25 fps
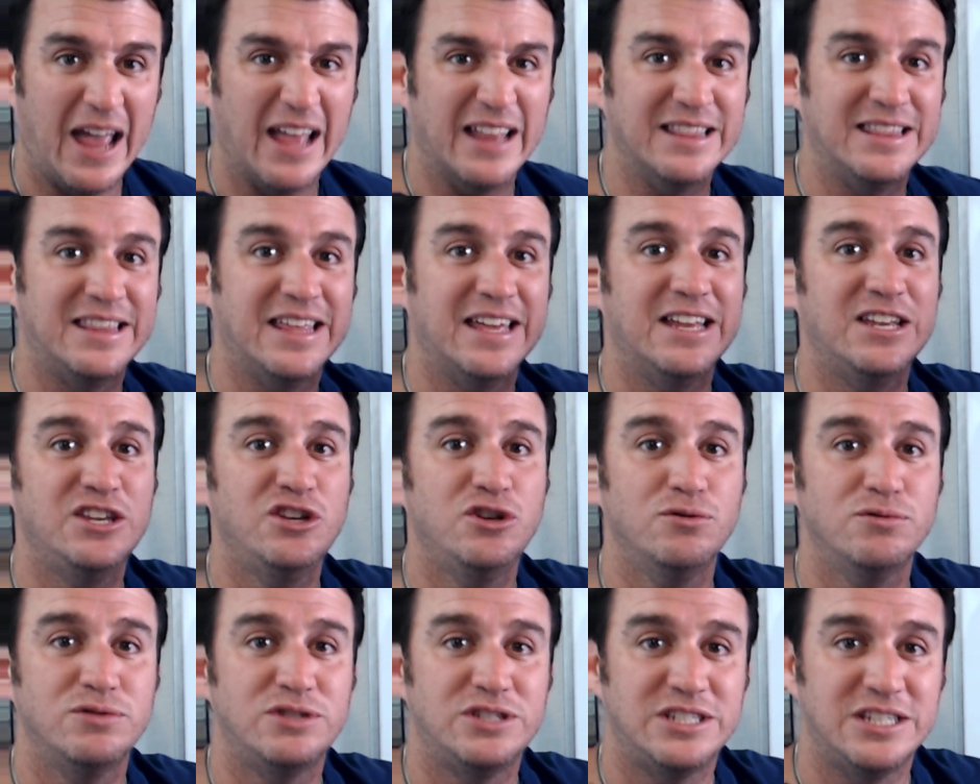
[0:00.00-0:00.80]
and
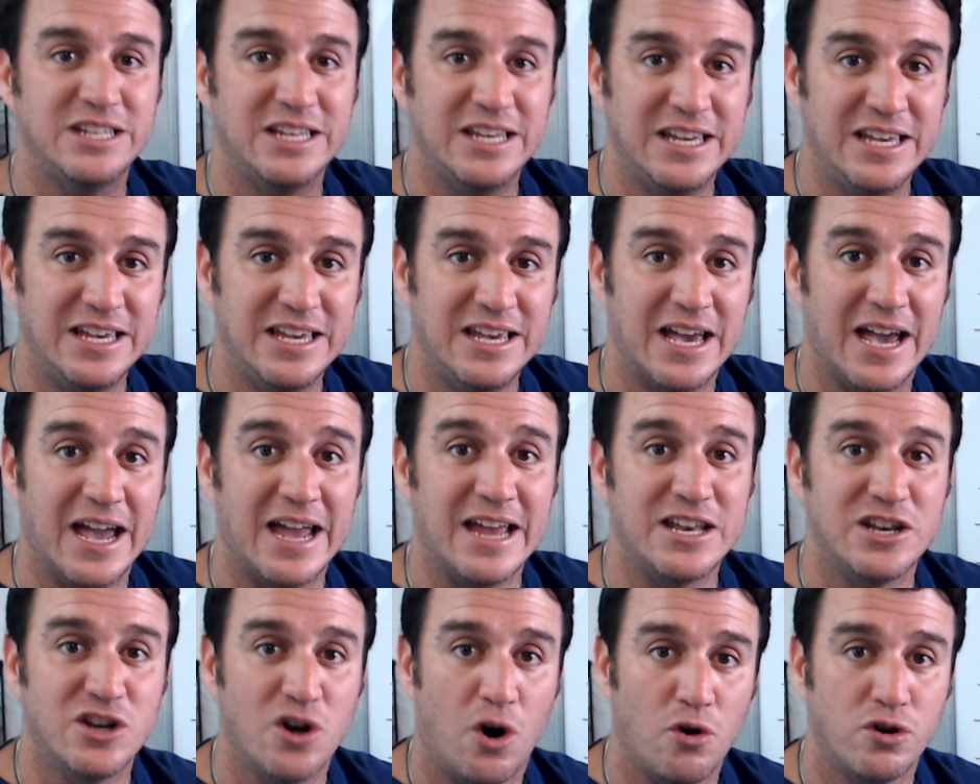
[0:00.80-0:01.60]
then you see
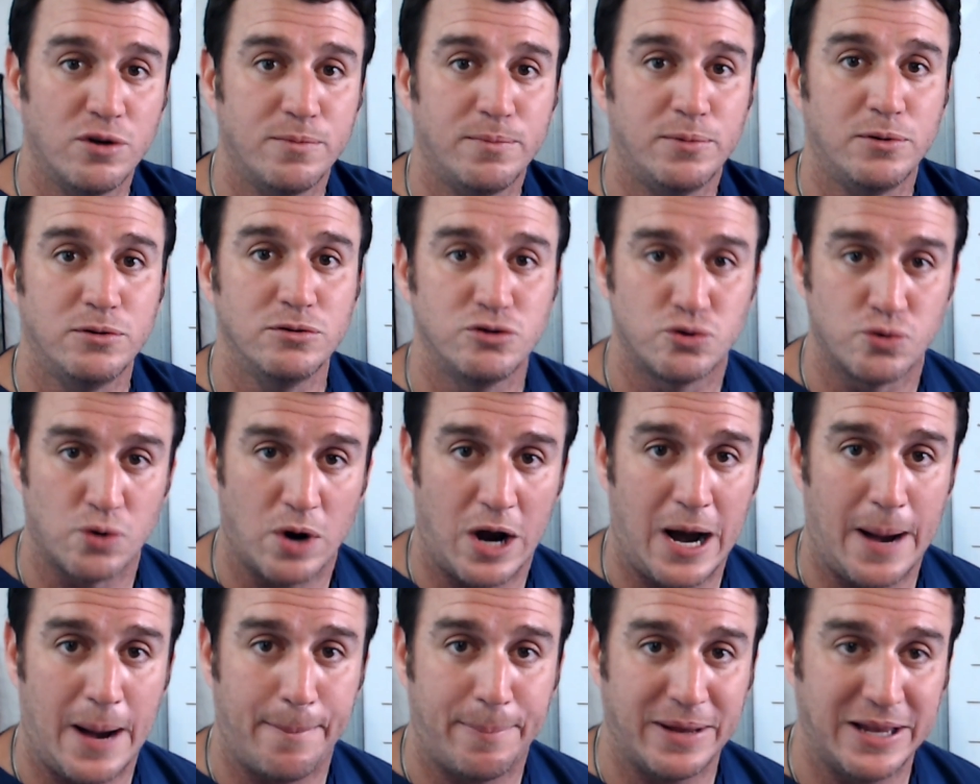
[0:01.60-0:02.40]
a notable
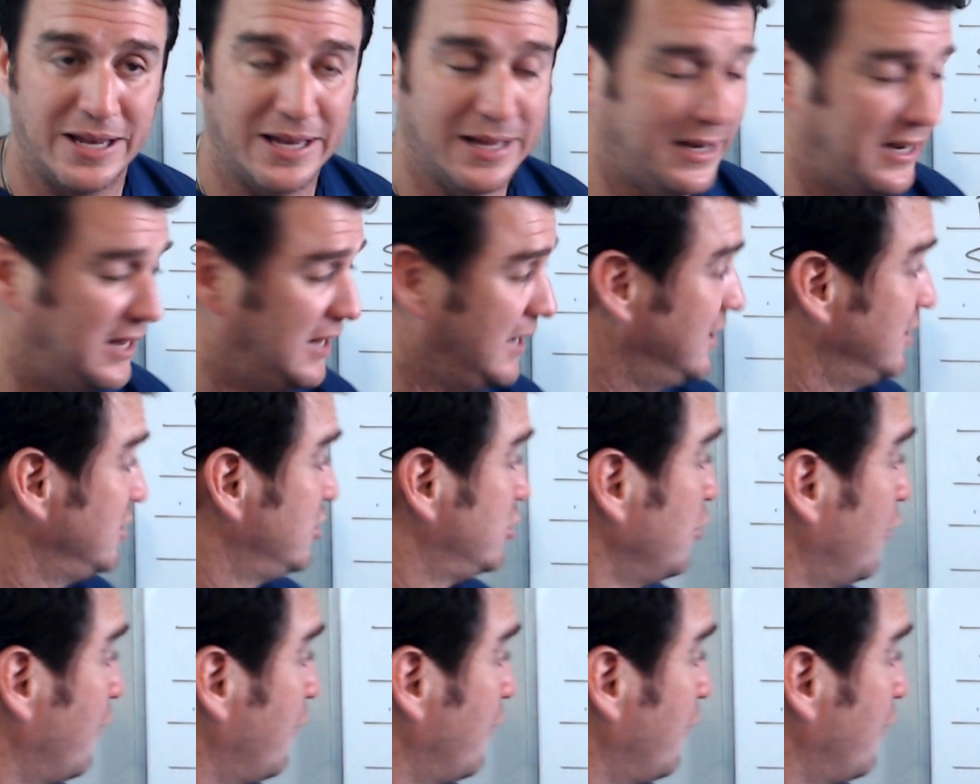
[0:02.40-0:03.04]
drop in it.